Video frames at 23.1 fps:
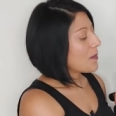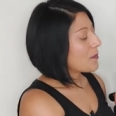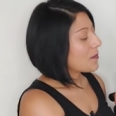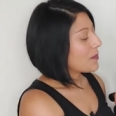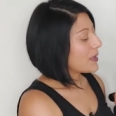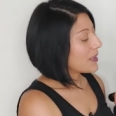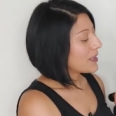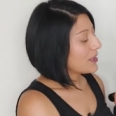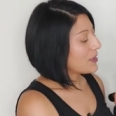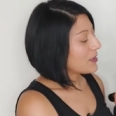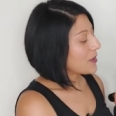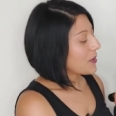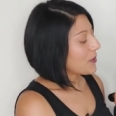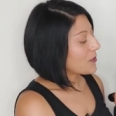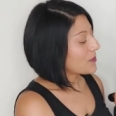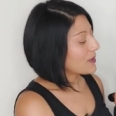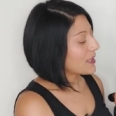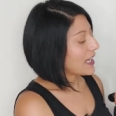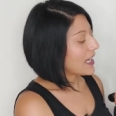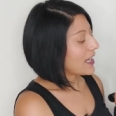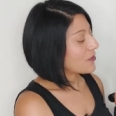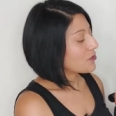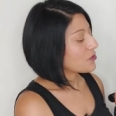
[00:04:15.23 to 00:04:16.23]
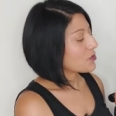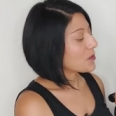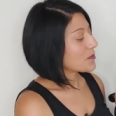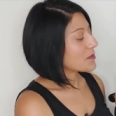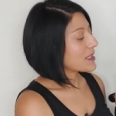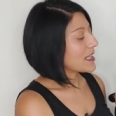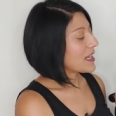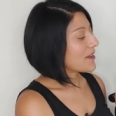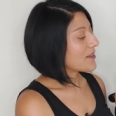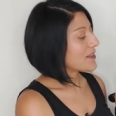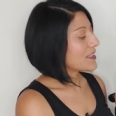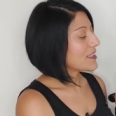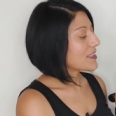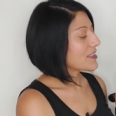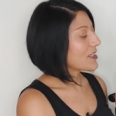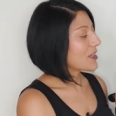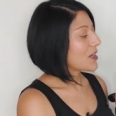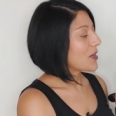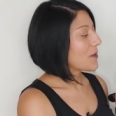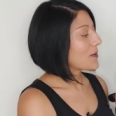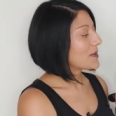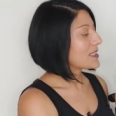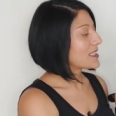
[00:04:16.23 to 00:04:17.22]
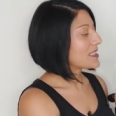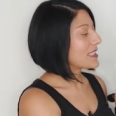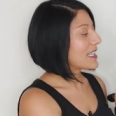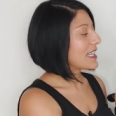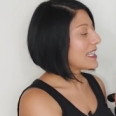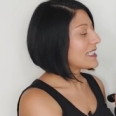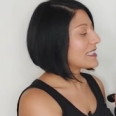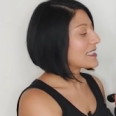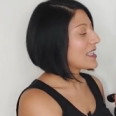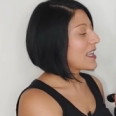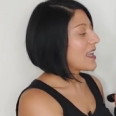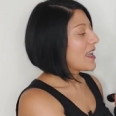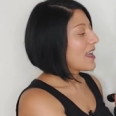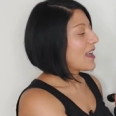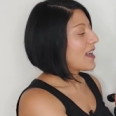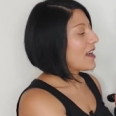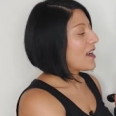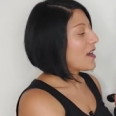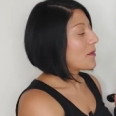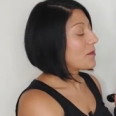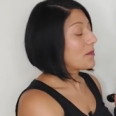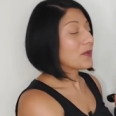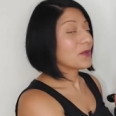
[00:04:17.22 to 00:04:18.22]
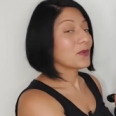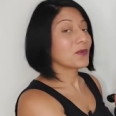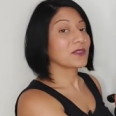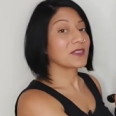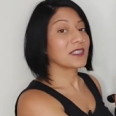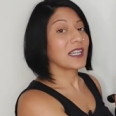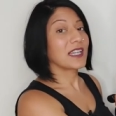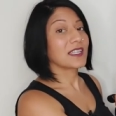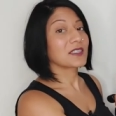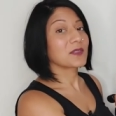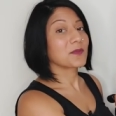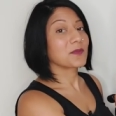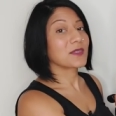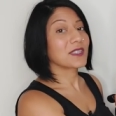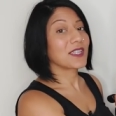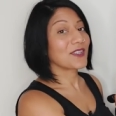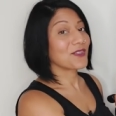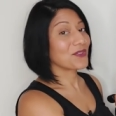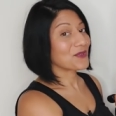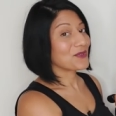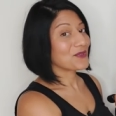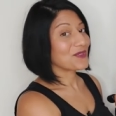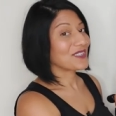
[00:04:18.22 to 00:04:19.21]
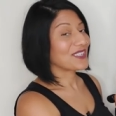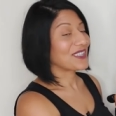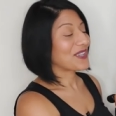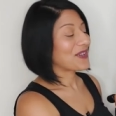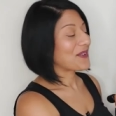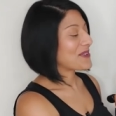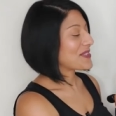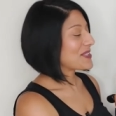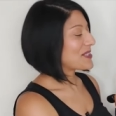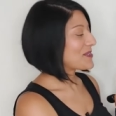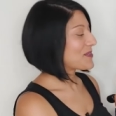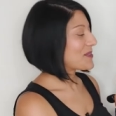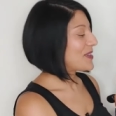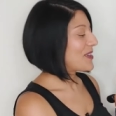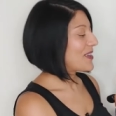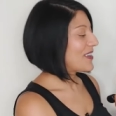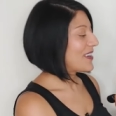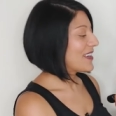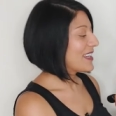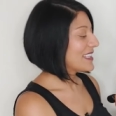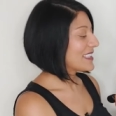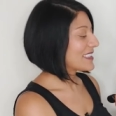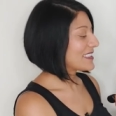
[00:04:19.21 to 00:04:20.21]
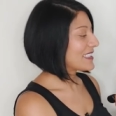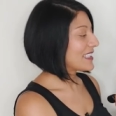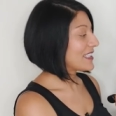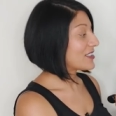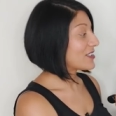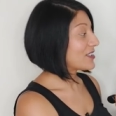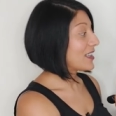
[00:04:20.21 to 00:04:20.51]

but you know, can drop down into lower states, uh, but also has a potential to go into a higher state.